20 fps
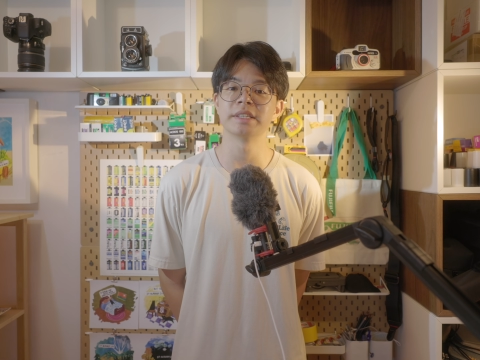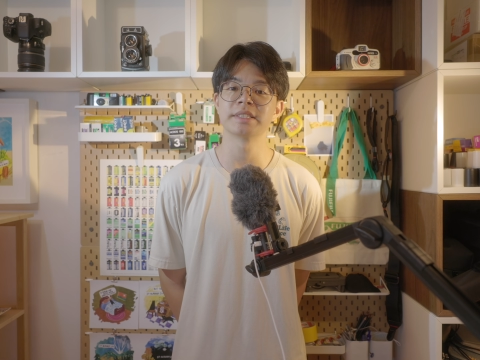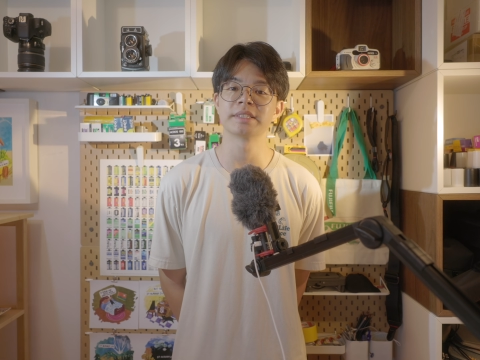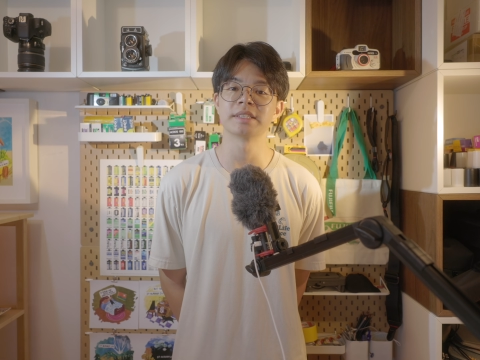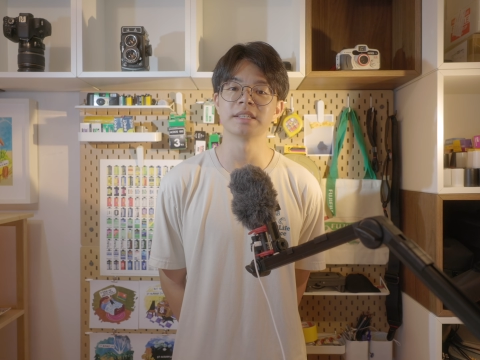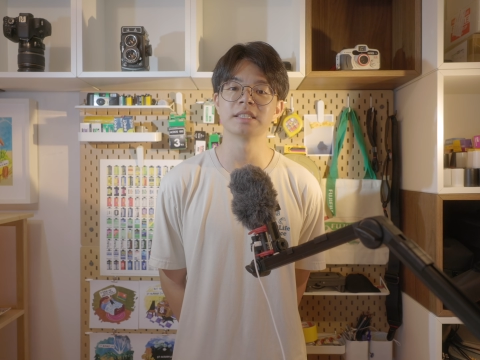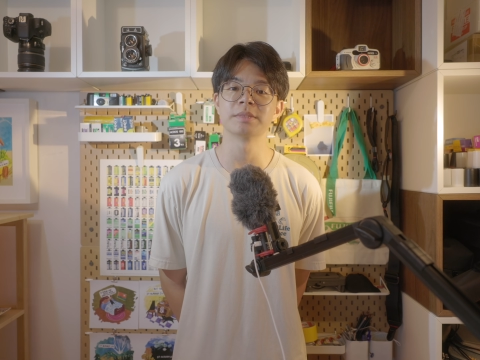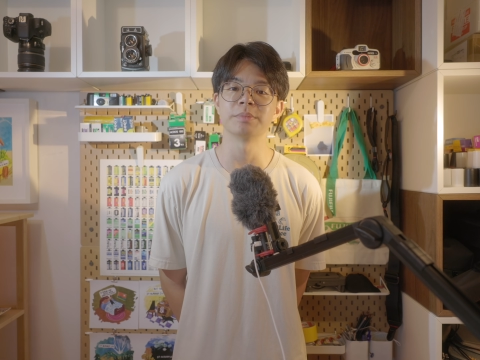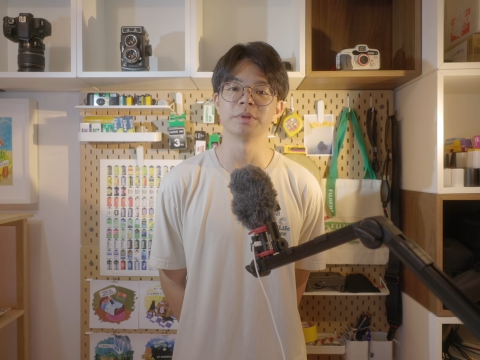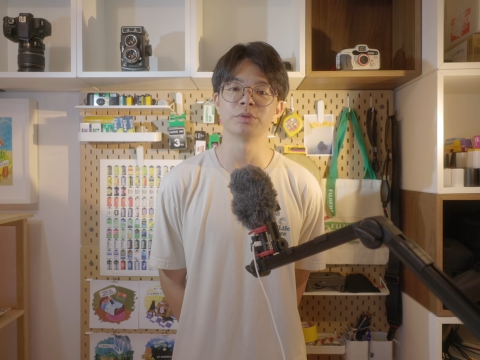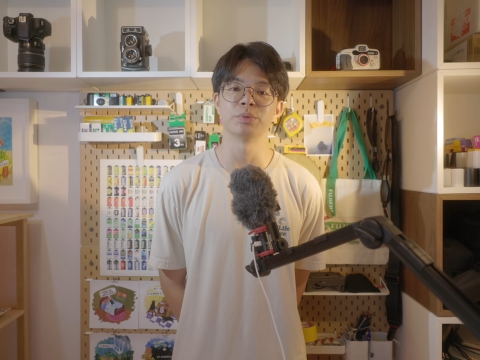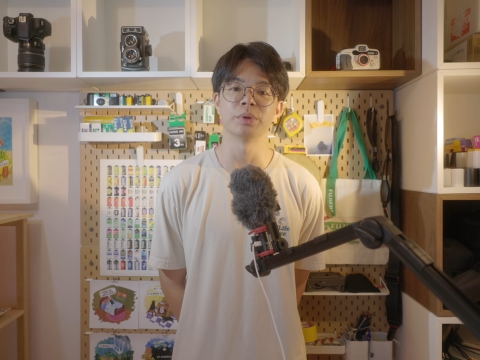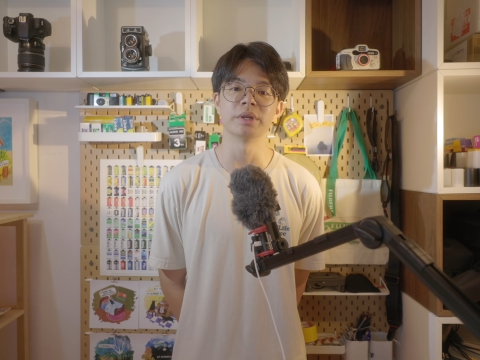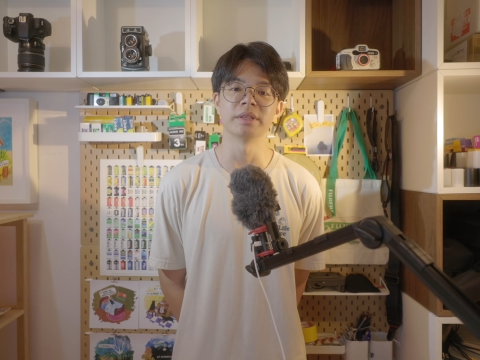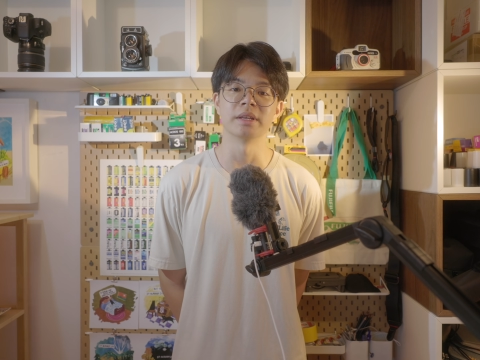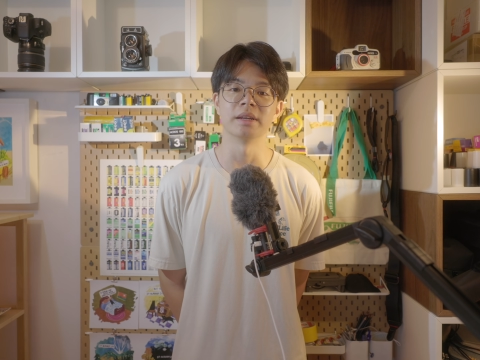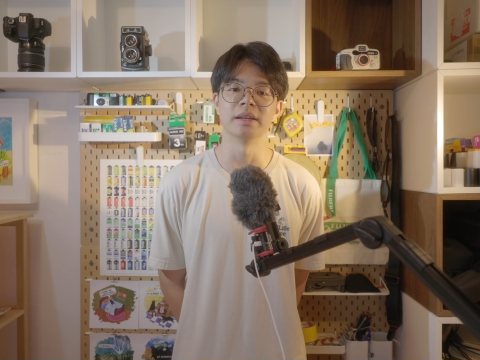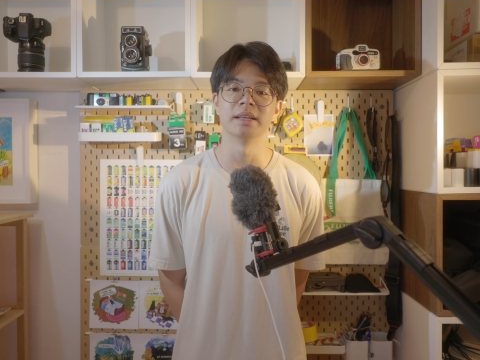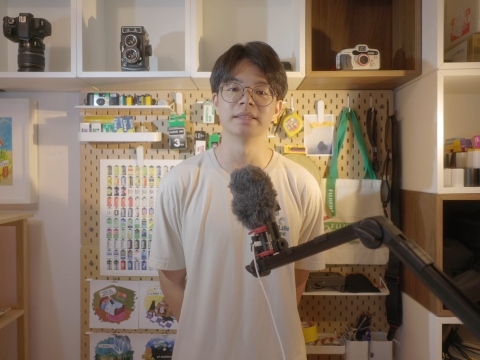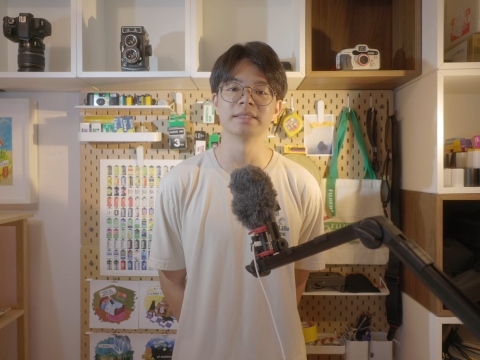distance
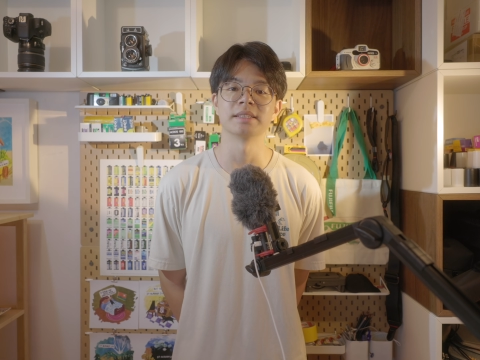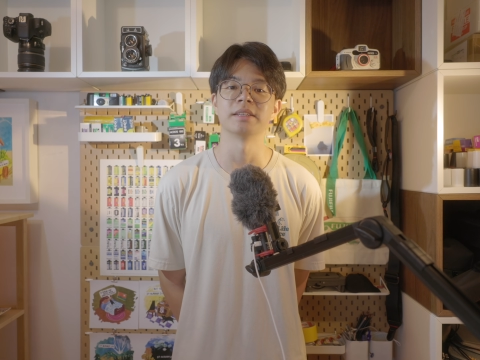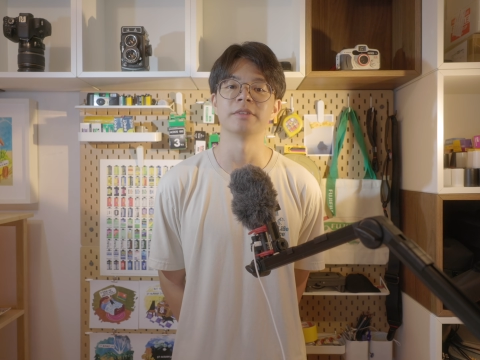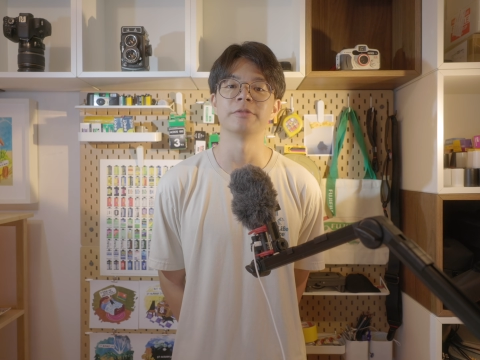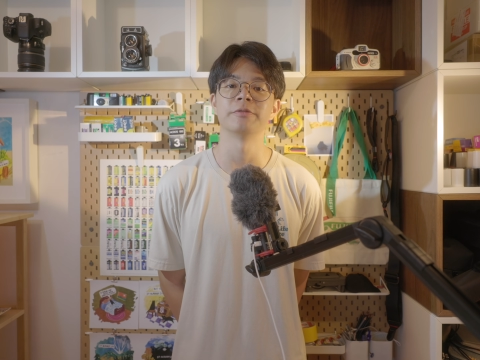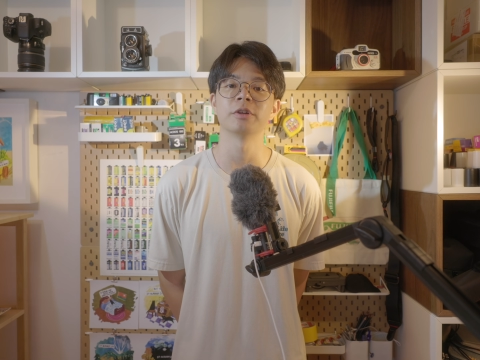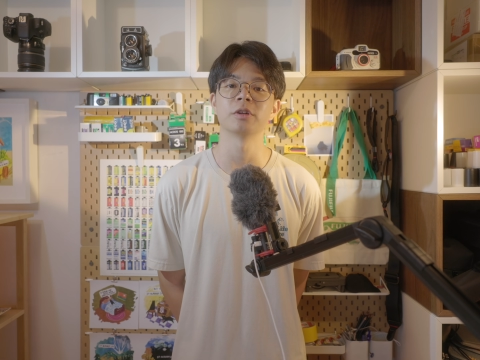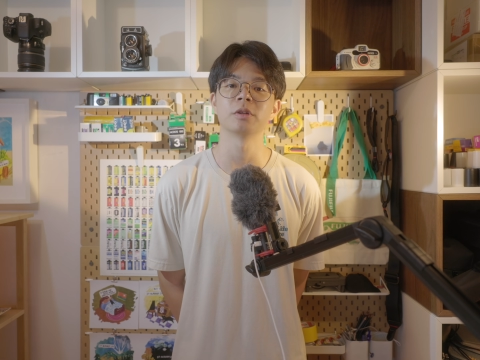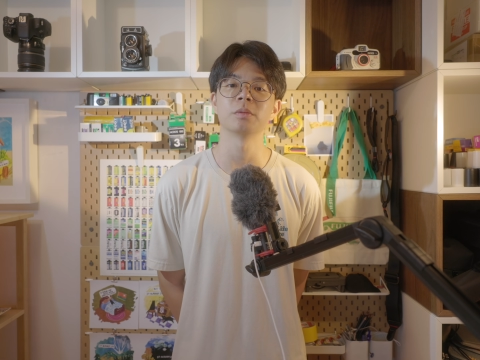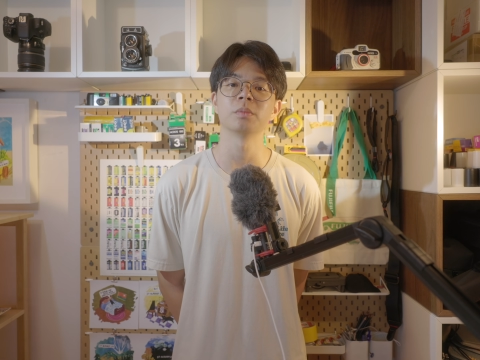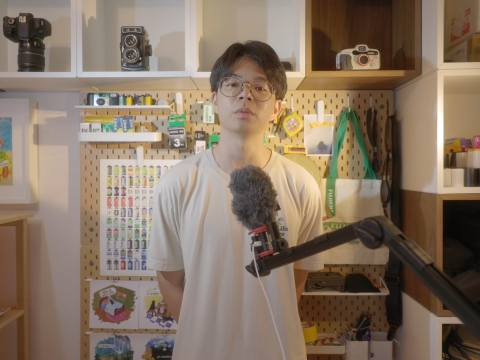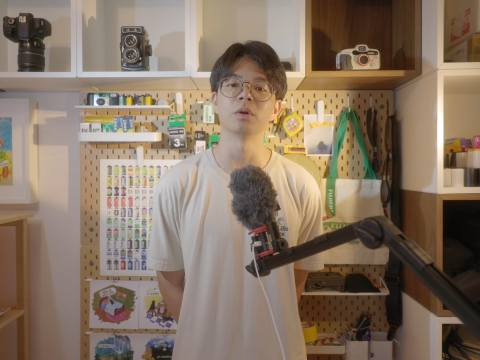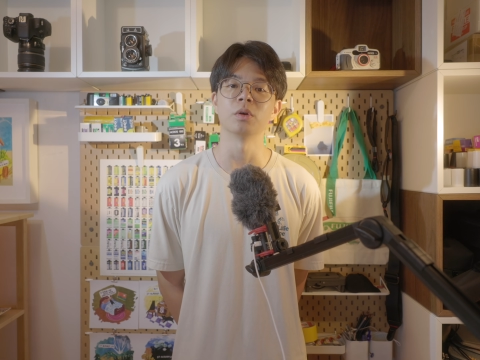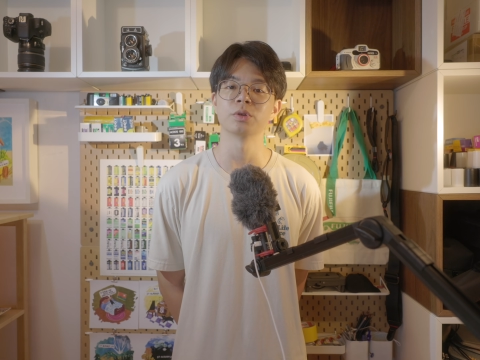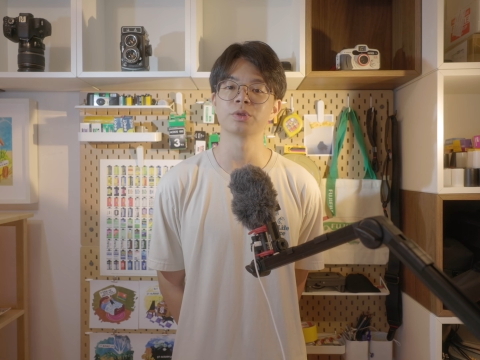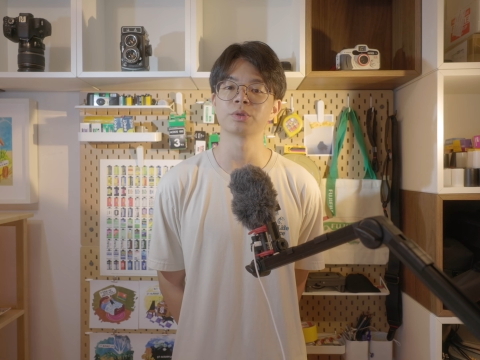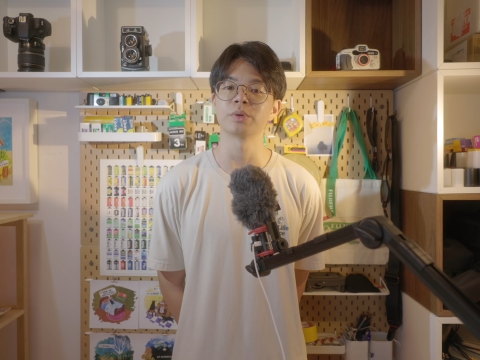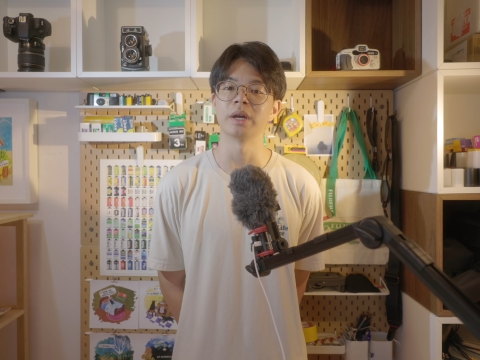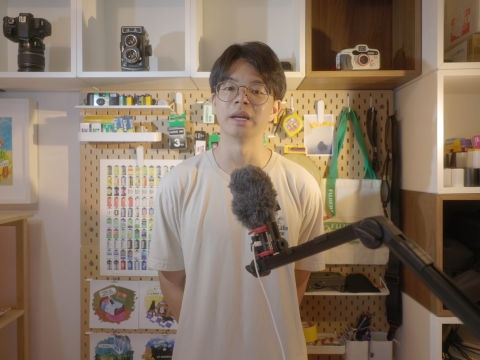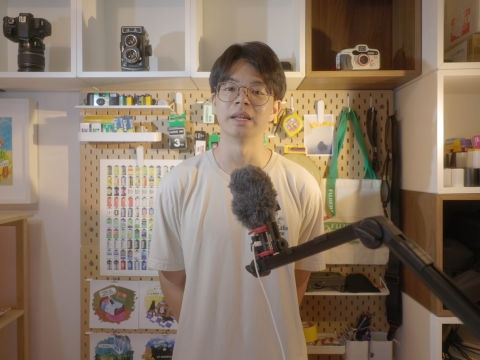between the lens and the film
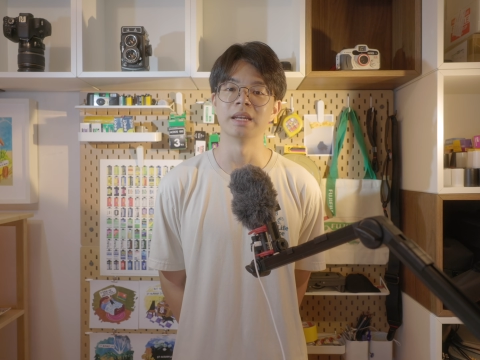also